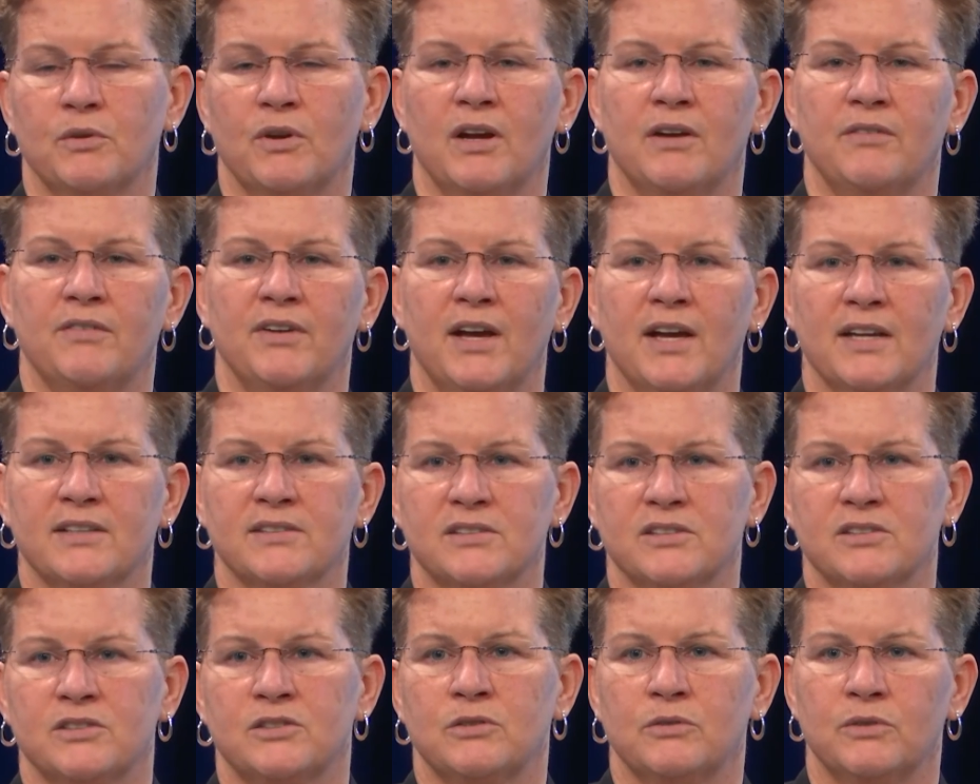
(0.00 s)
have
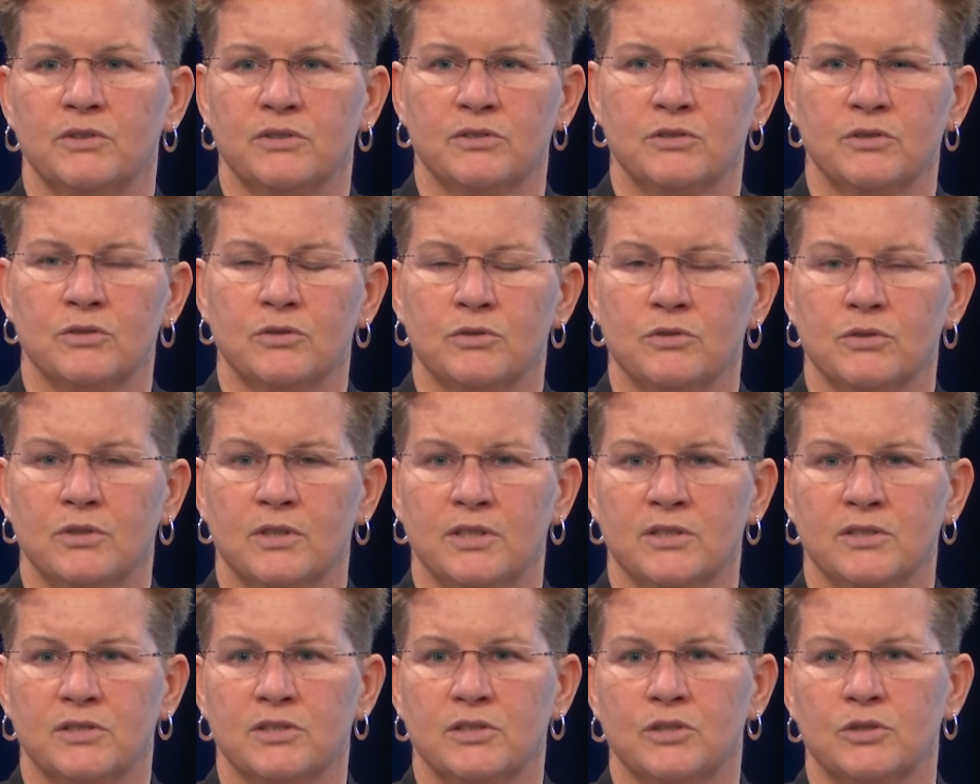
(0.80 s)
access to
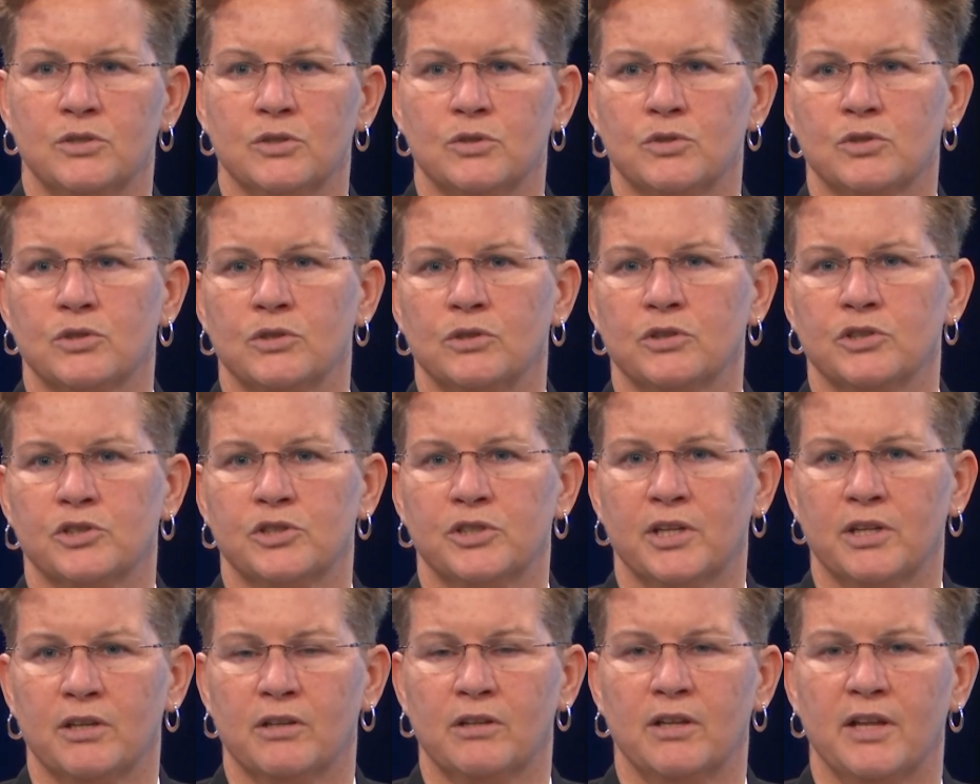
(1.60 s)
institutional
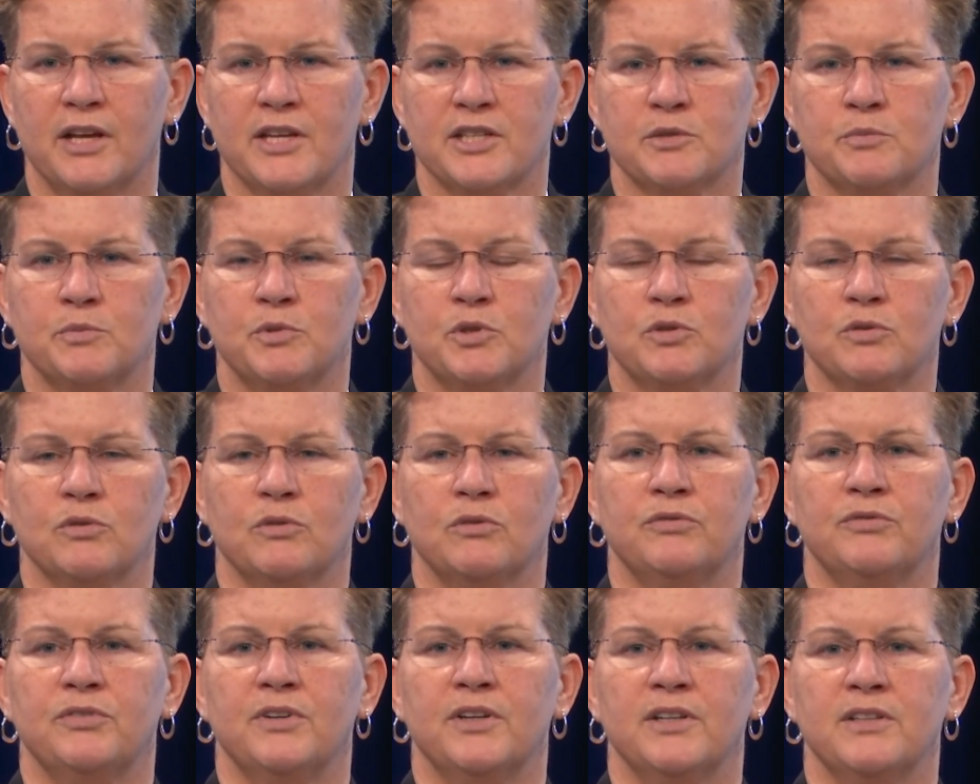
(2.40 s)
share class
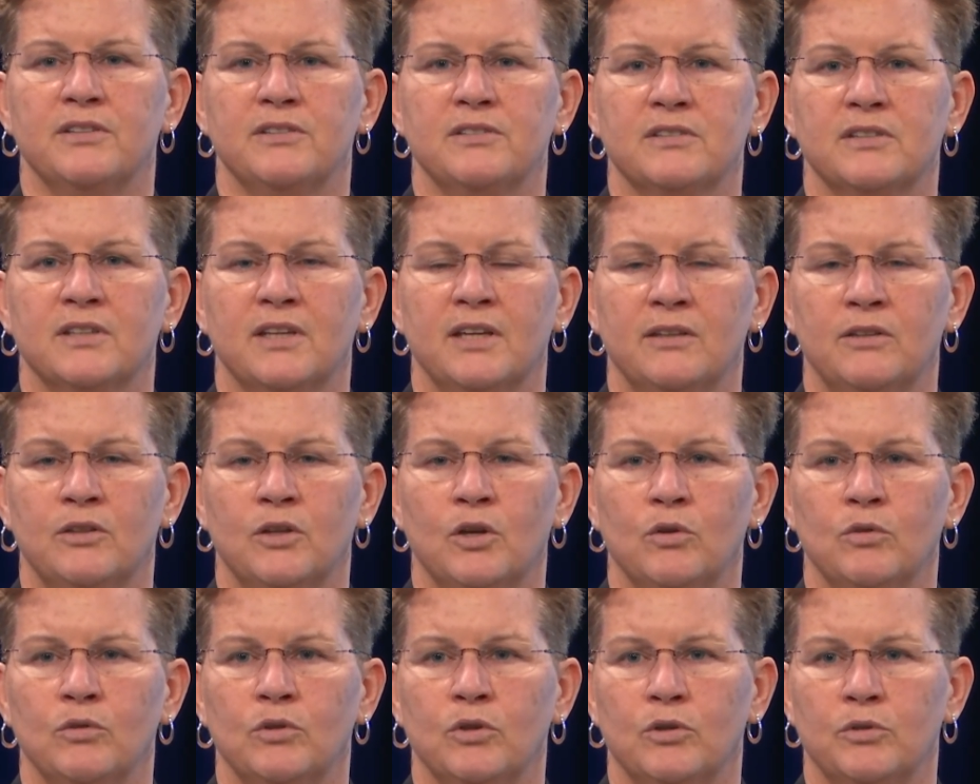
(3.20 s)
mutual funds and
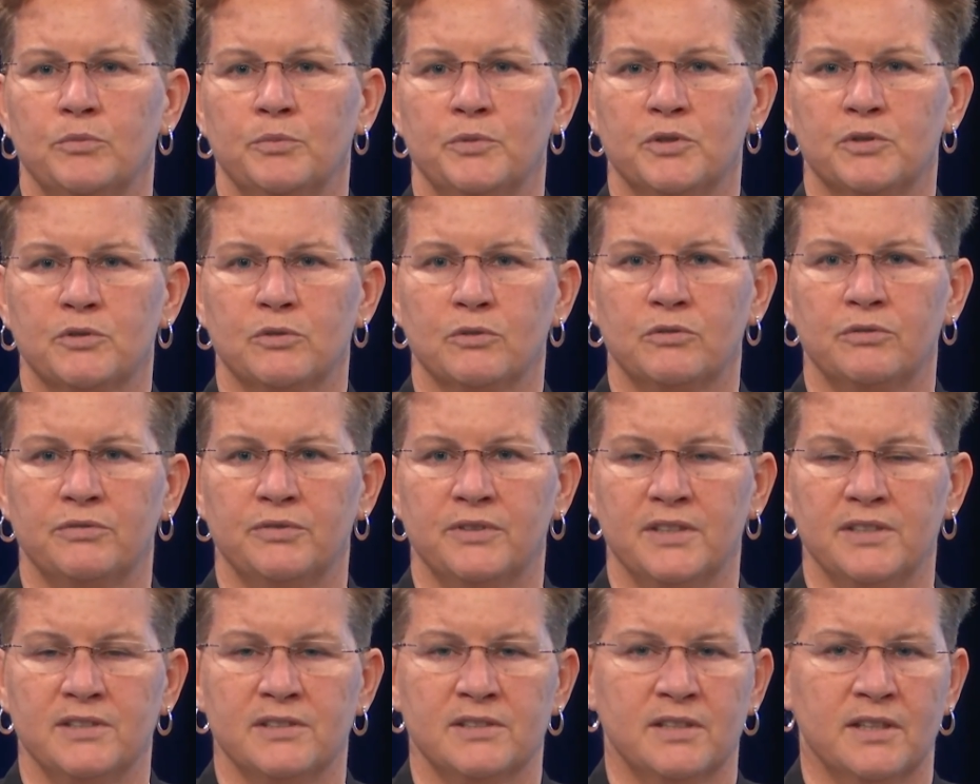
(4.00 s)
no-load mutual
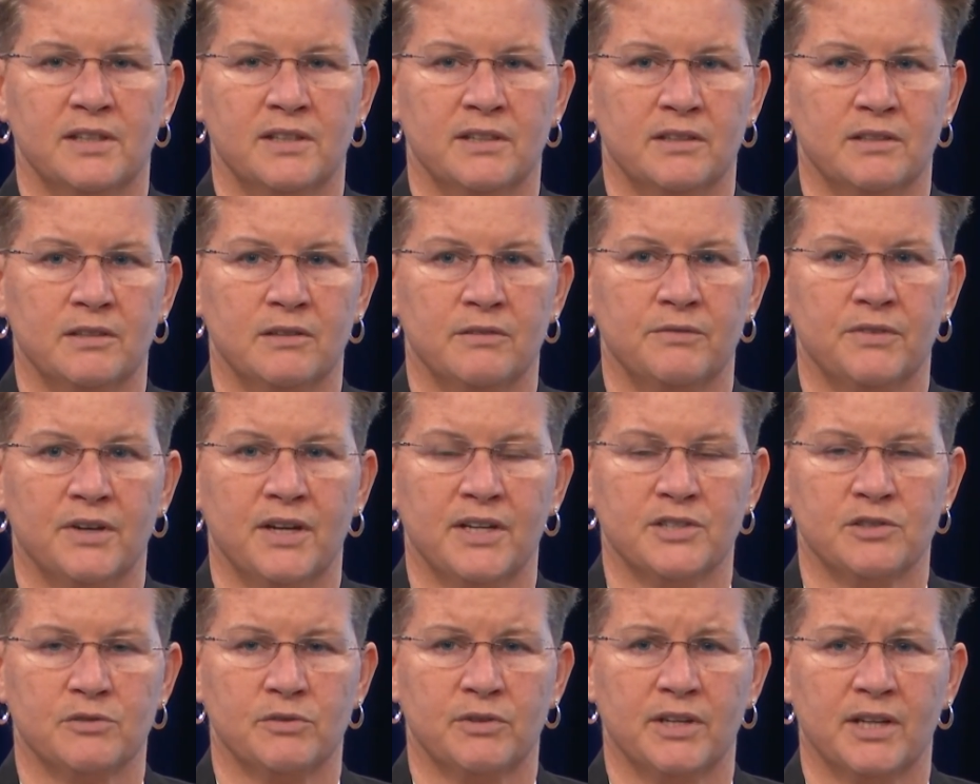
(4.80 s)
funds in an
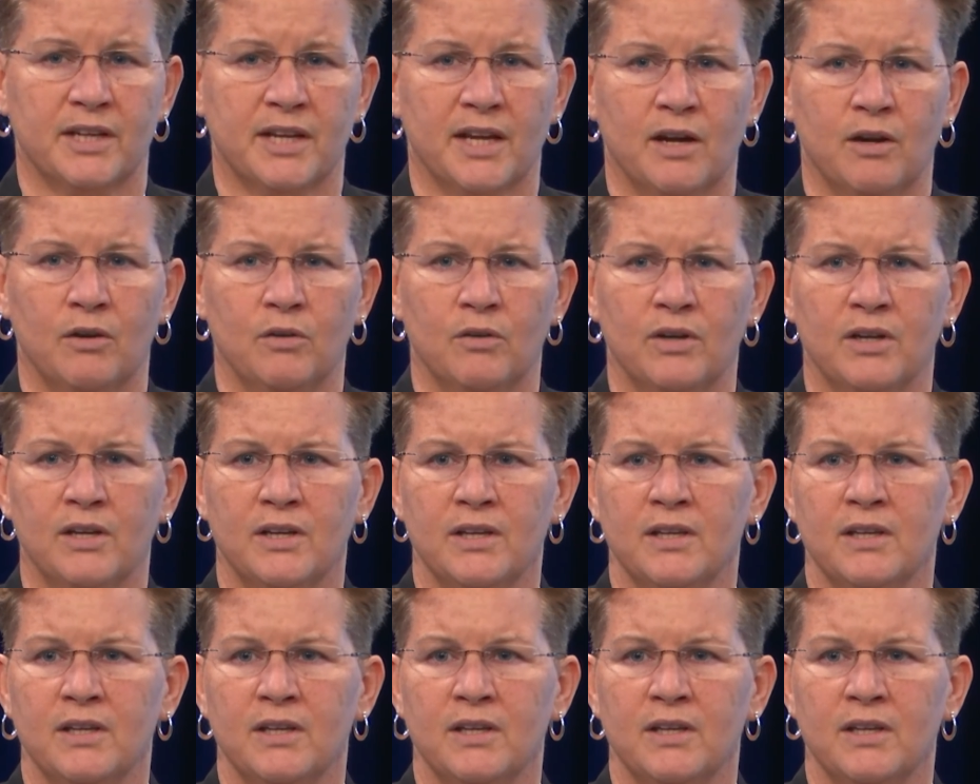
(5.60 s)
advisory account